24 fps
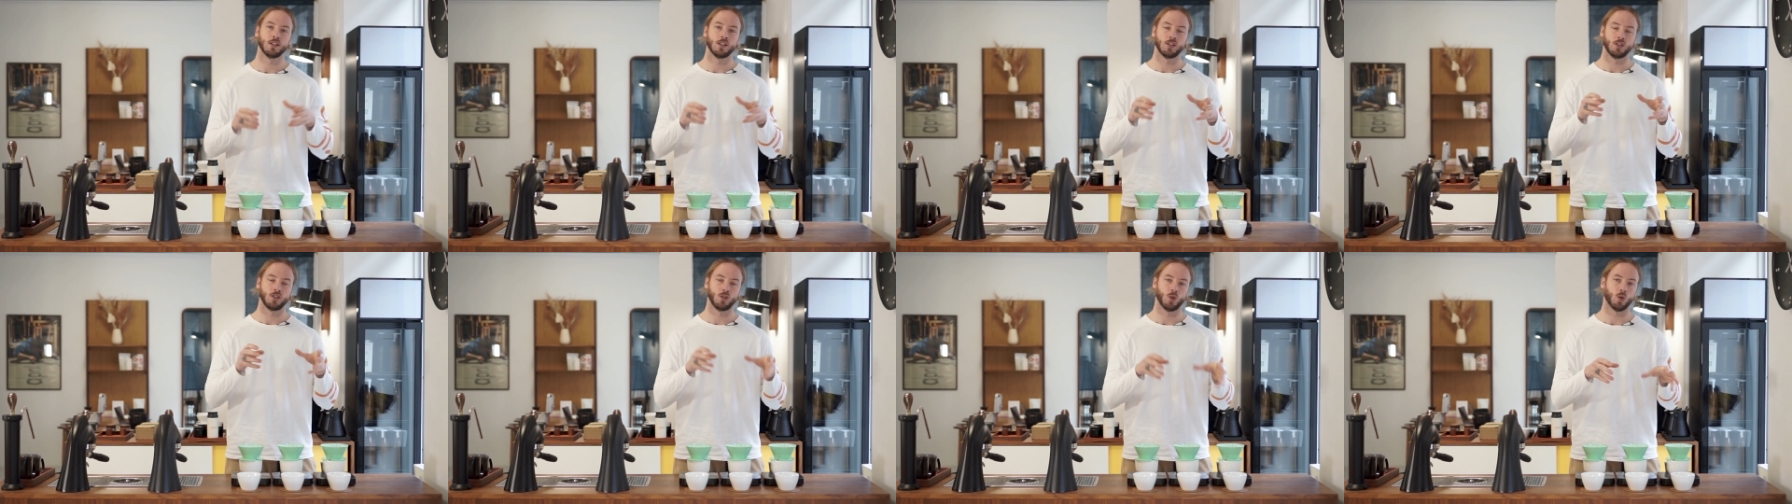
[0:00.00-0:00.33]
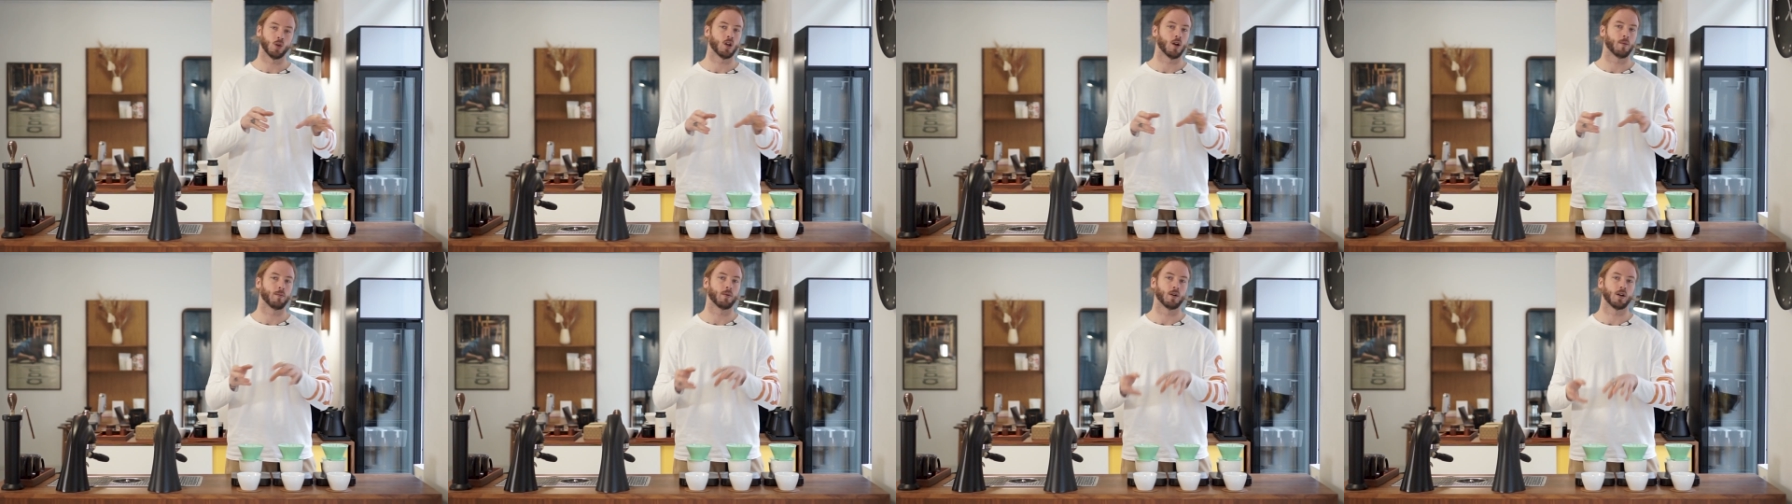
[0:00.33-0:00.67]
your
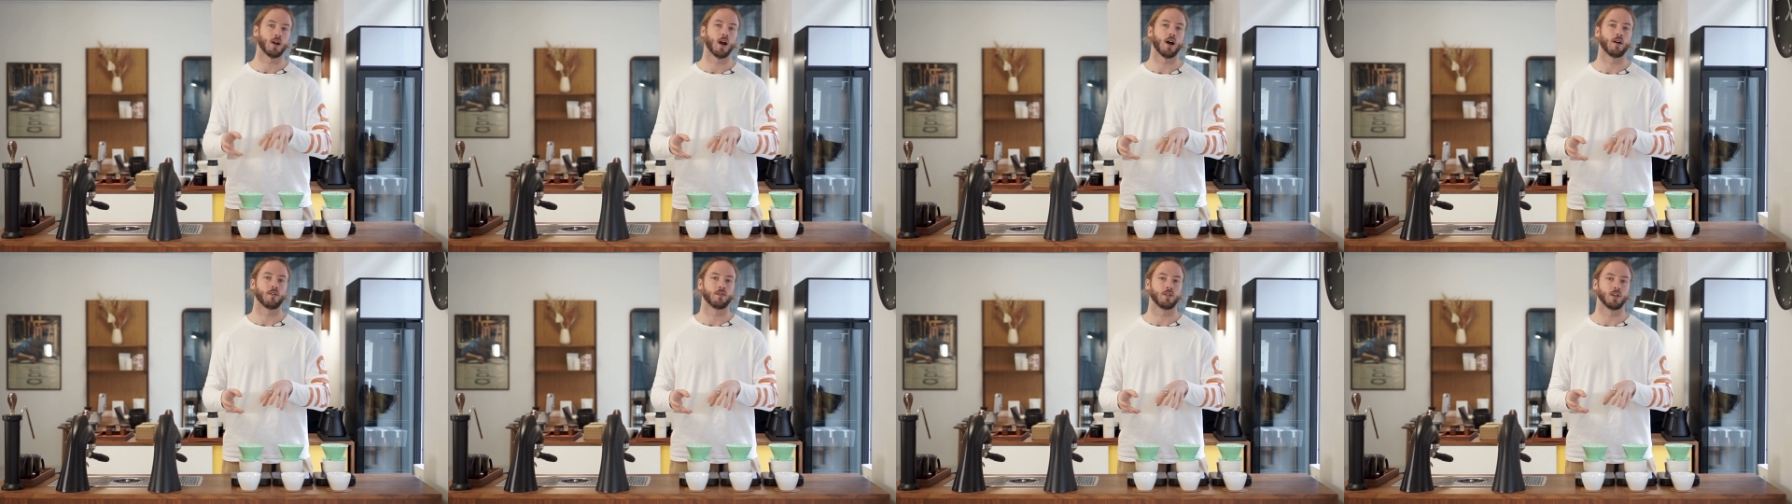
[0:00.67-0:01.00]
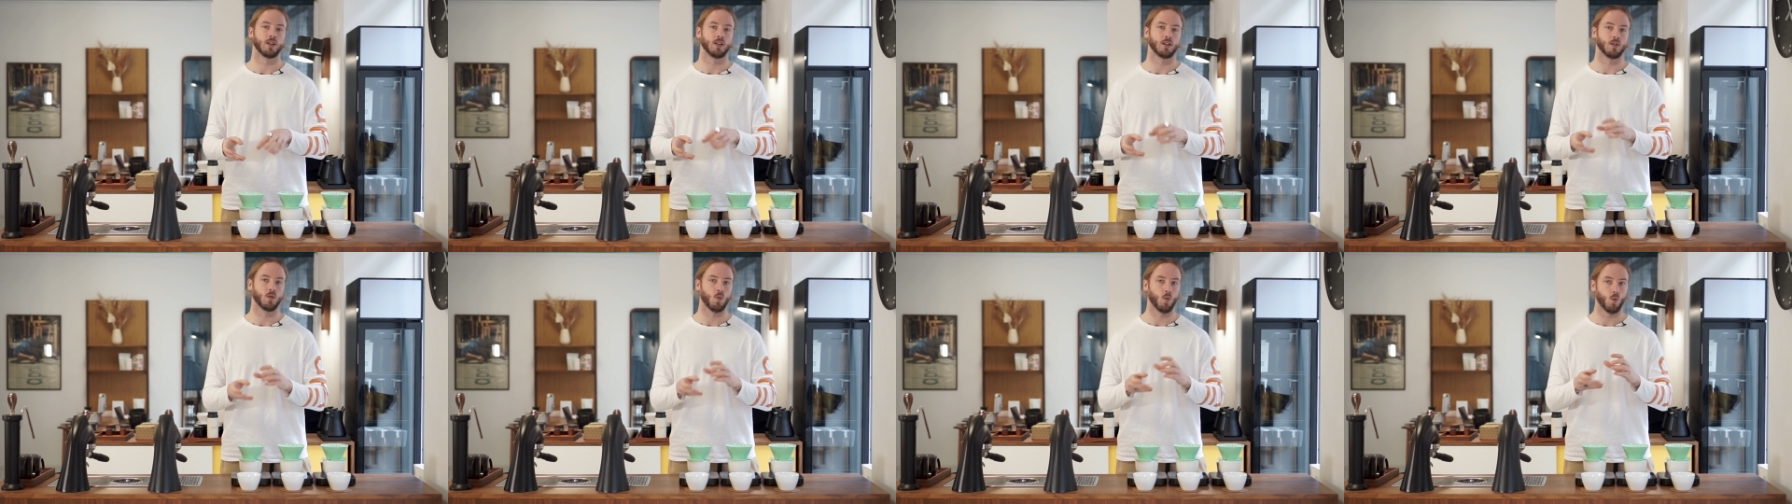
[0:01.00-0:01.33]
cup of
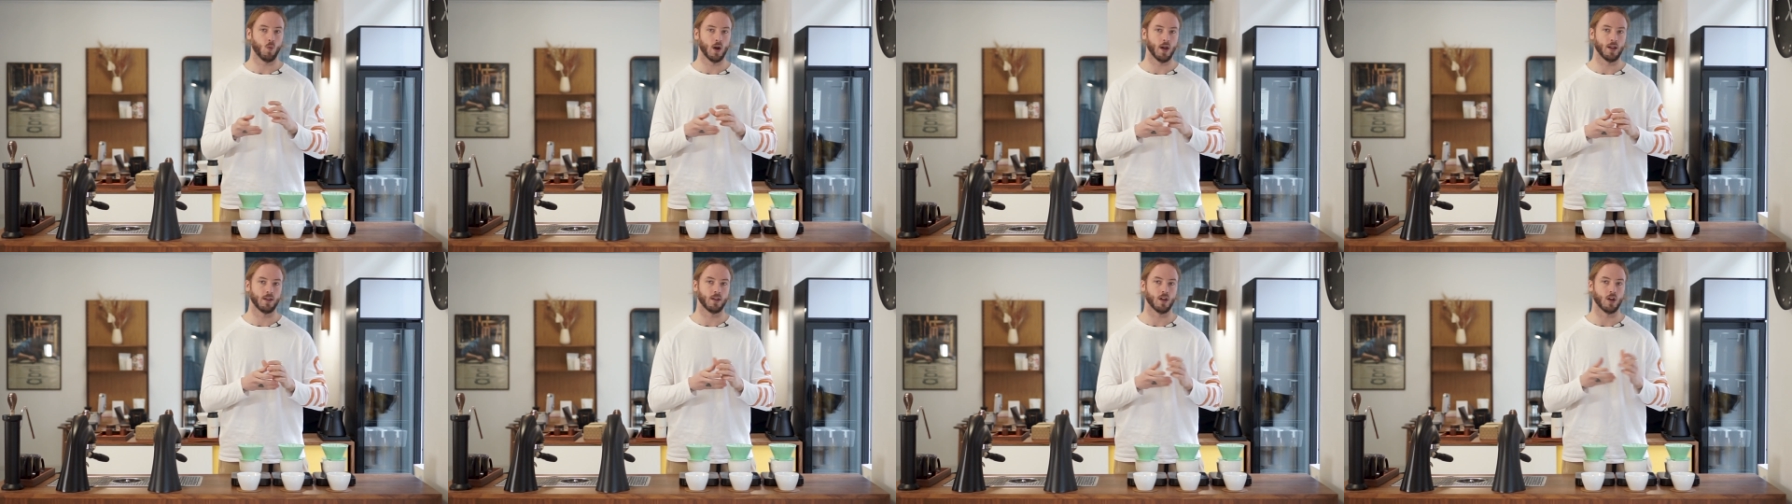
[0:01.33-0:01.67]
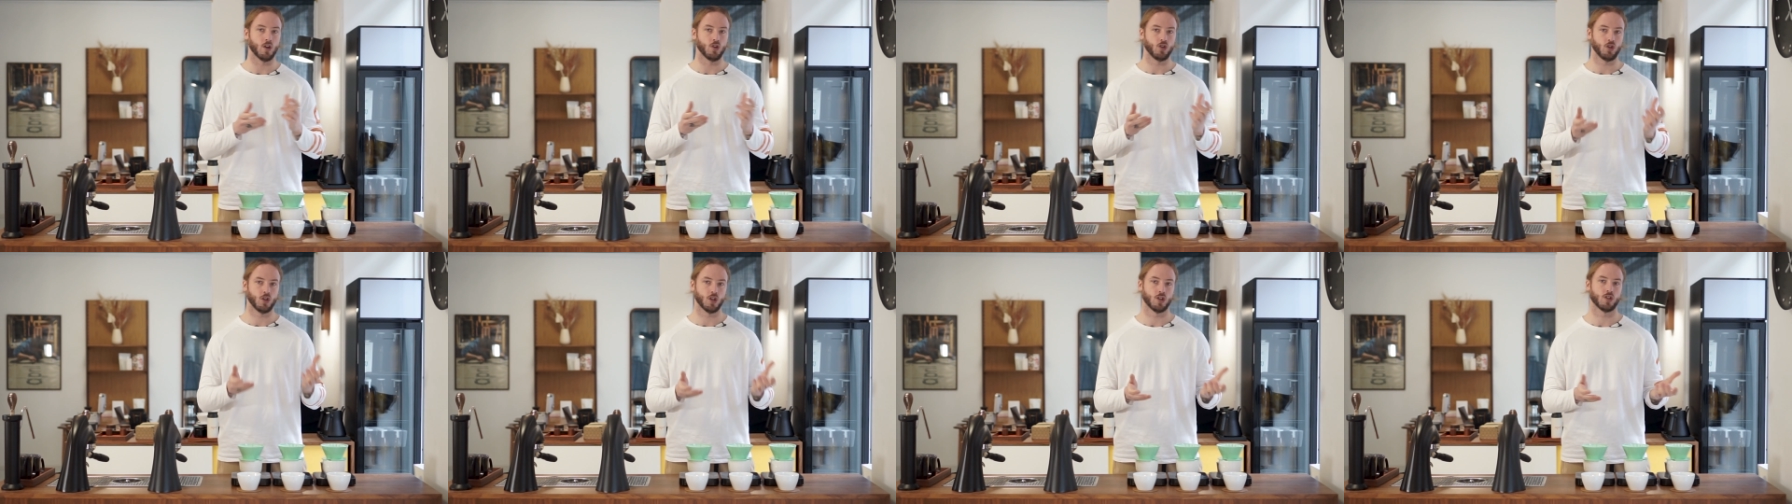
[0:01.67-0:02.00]
coffee
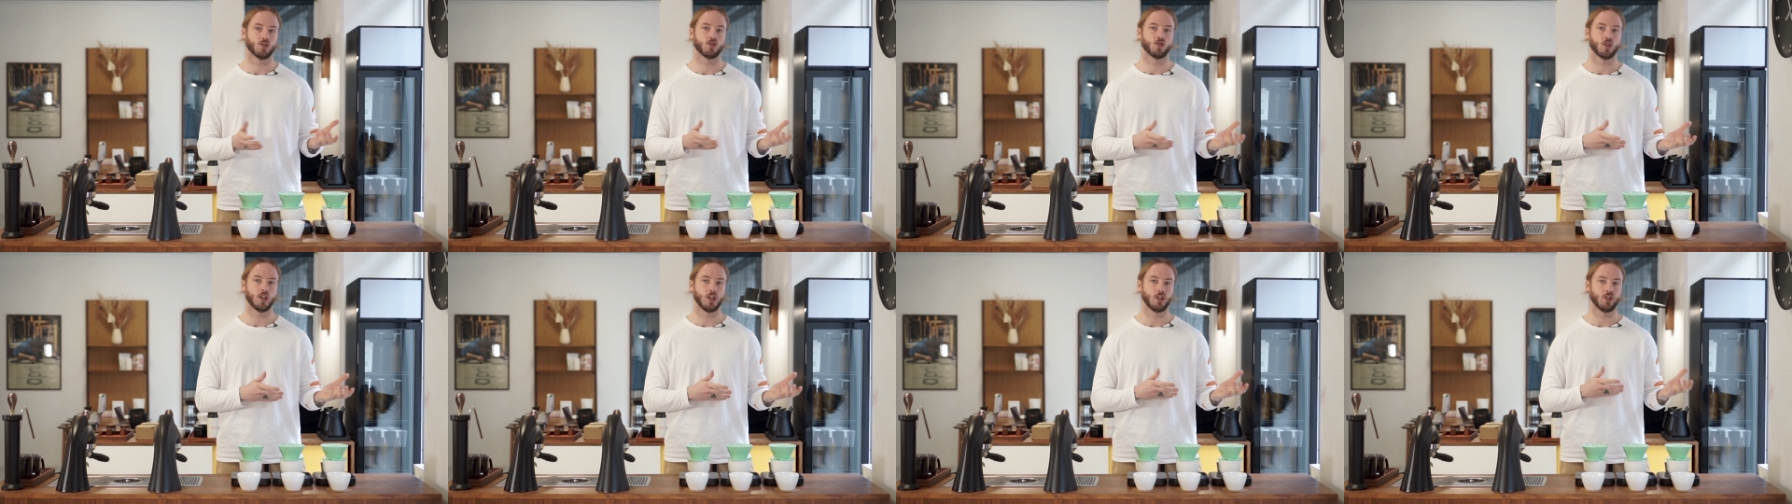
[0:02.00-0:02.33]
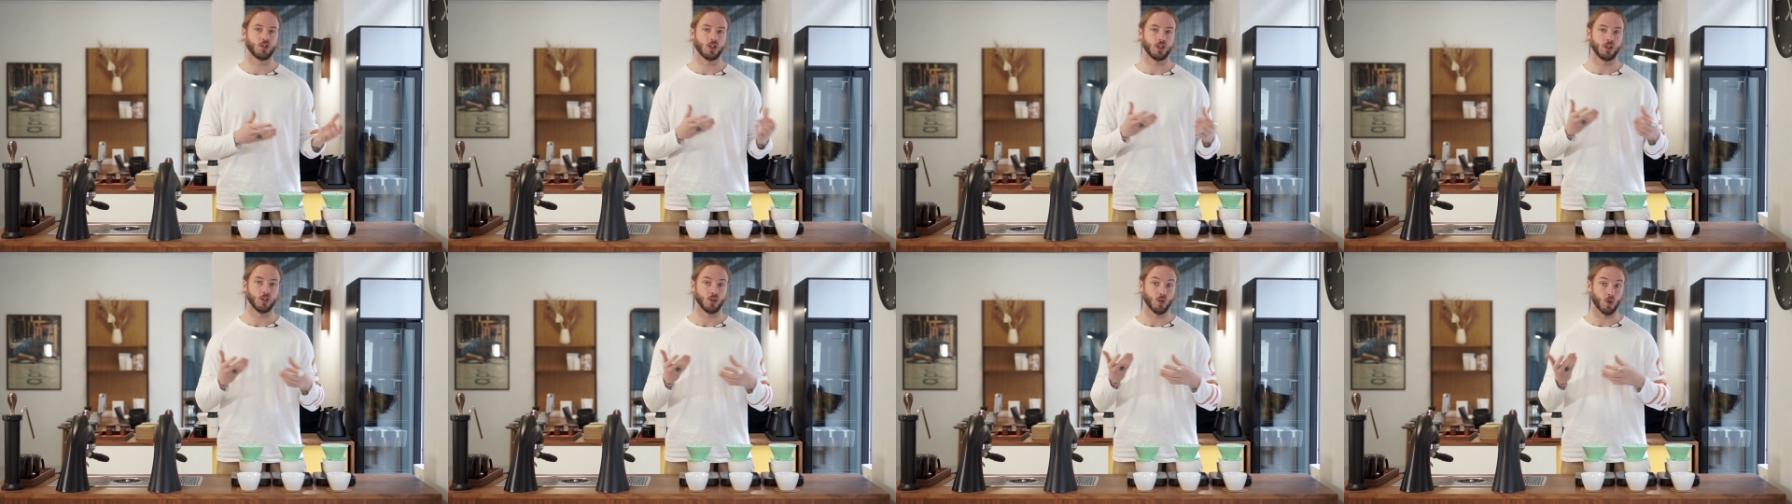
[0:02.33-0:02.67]
with just
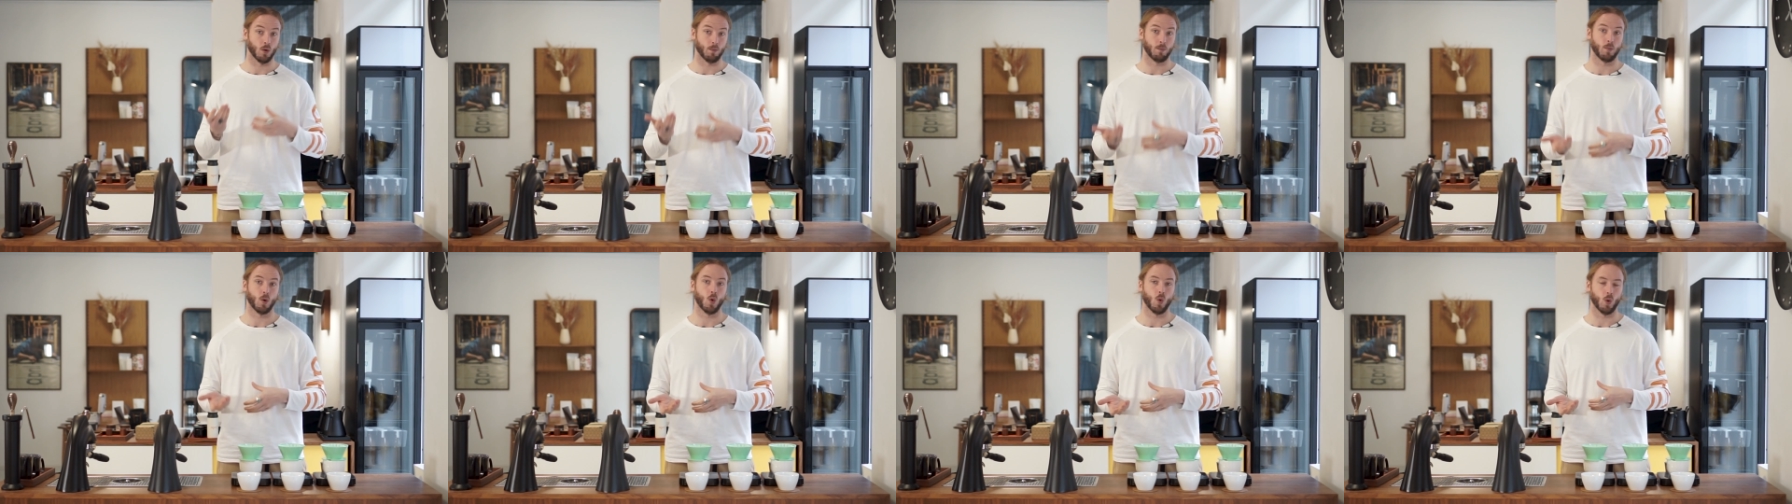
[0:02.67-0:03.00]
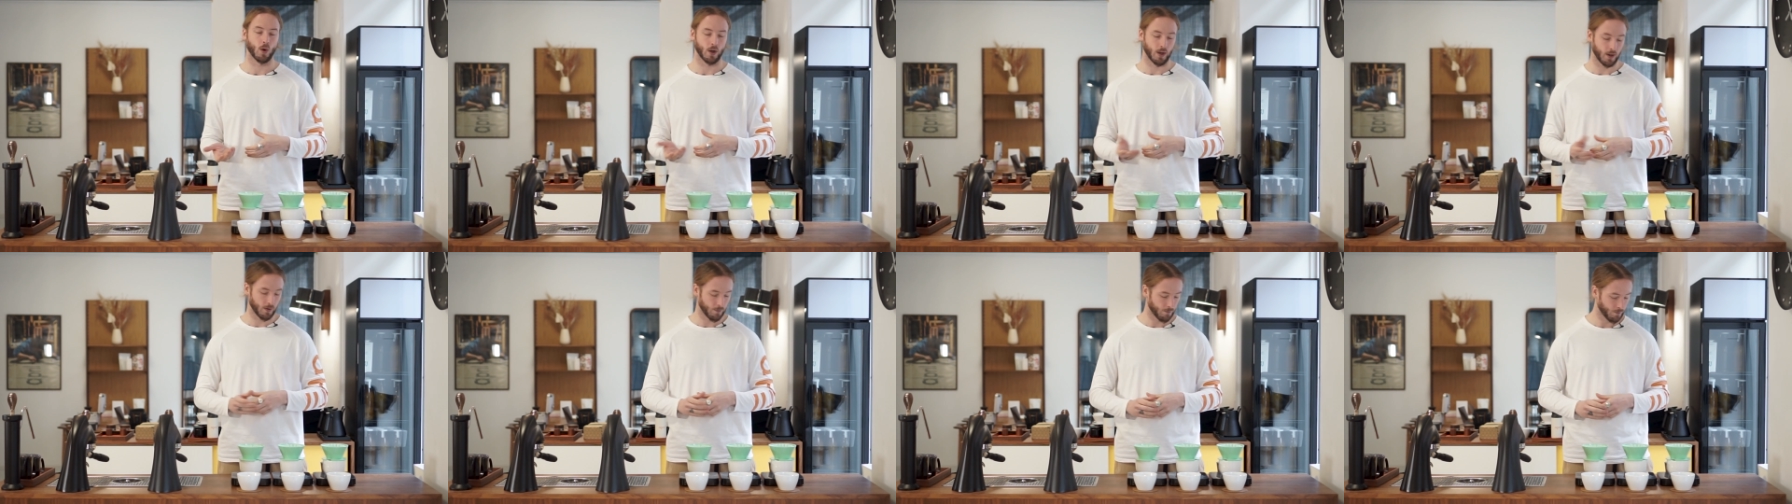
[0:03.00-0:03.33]
changing your pouring?